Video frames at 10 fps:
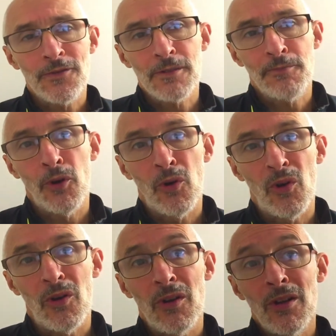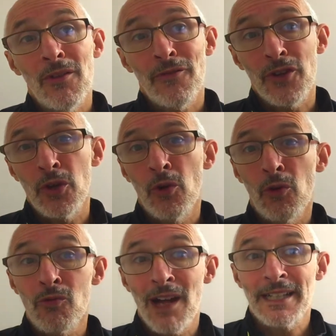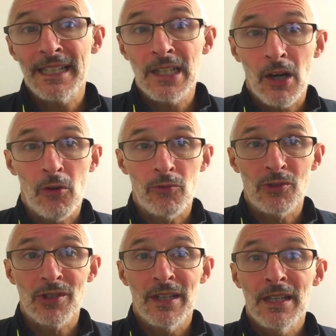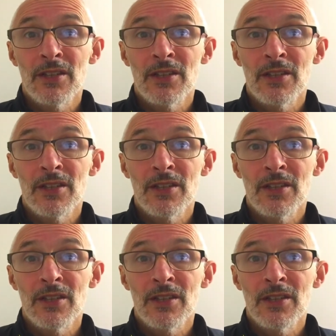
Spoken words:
support for your running goals,